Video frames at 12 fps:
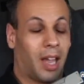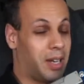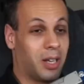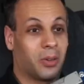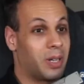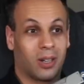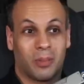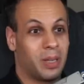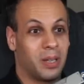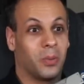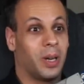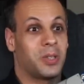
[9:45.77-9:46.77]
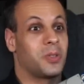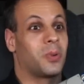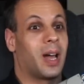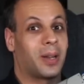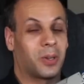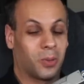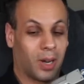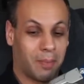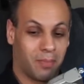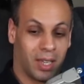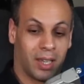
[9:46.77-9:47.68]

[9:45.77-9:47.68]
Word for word: I know, here I'm being way too radical, right?